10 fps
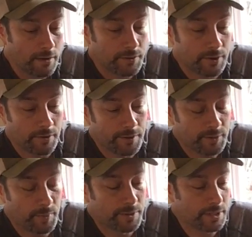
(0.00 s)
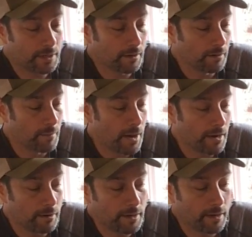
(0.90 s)
So this particular
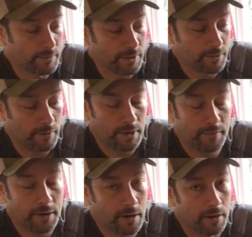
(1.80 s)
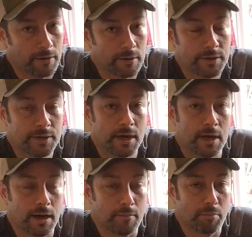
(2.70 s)
model comes in 3 different colors,
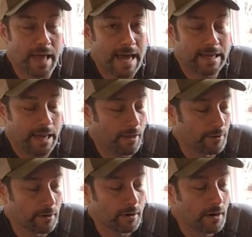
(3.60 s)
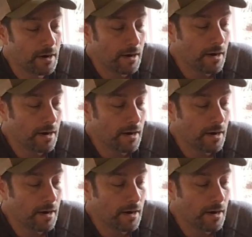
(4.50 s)
black heather,